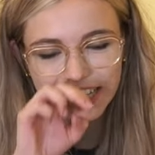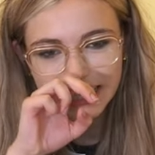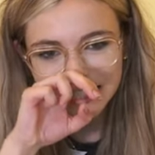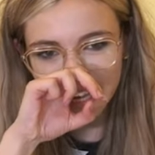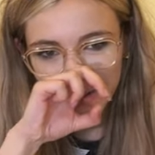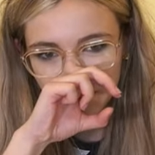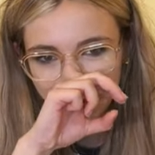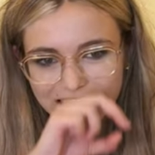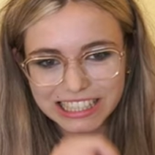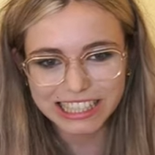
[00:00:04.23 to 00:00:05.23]
So
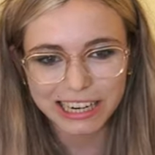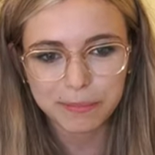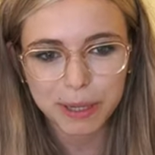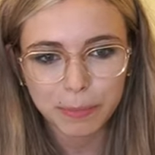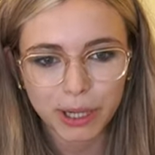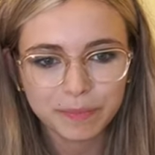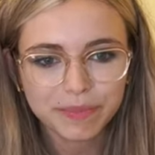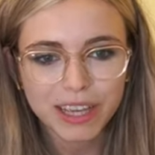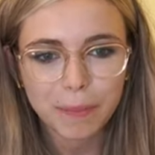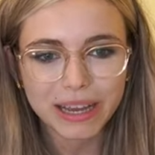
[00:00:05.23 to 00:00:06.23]
basically, people,
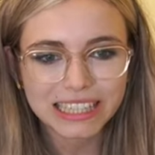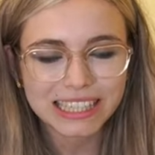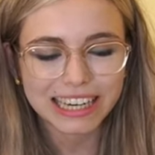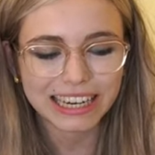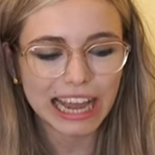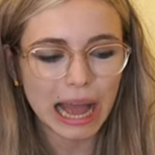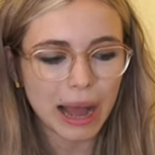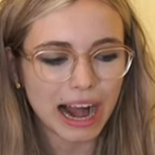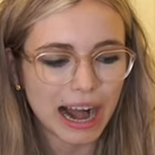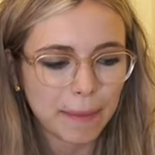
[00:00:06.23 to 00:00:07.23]

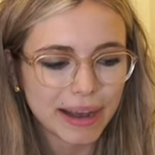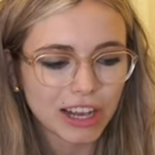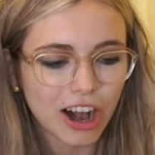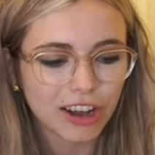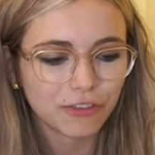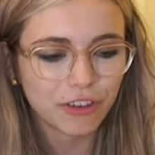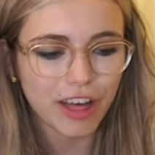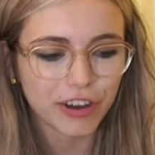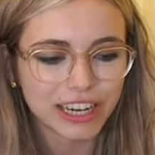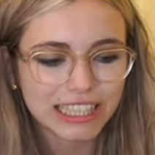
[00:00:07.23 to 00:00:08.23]
my
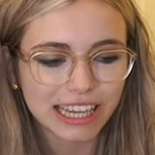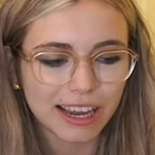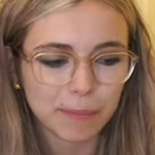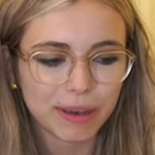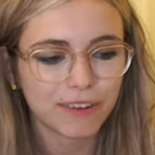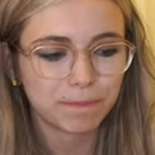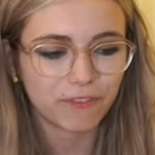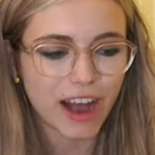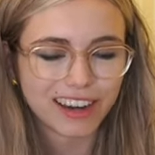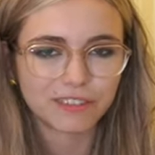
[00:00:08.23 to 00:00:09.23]
godfather, he's like a big
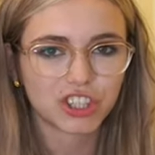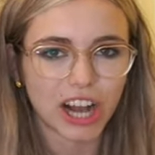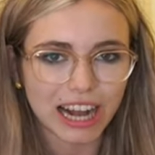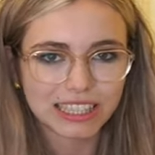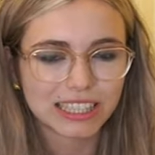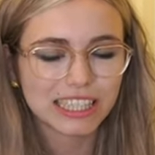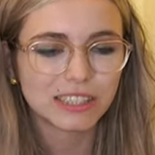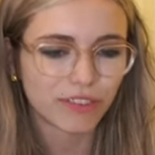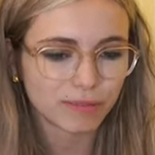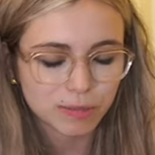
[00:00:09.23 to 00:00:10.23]
fan of chess. He's
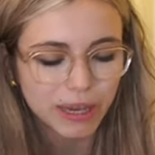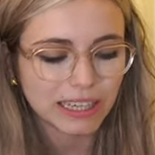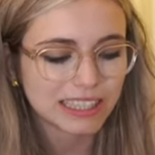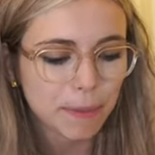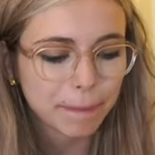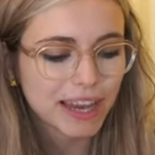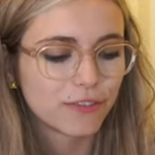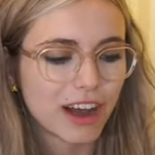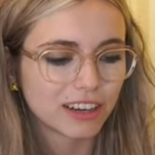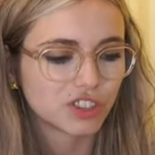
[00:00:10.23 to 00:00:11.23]
from Spain. He's a big
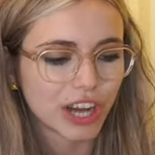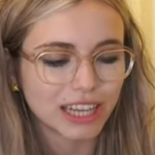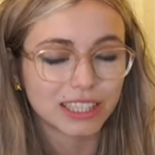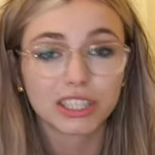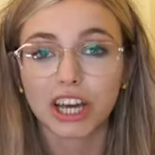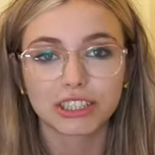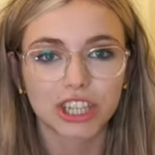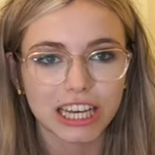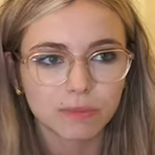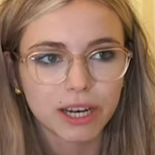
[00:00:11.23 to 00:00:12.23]
fan of chess. He's not a
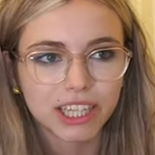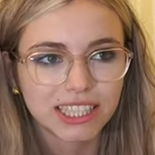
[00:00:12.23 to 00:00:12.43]
chess player.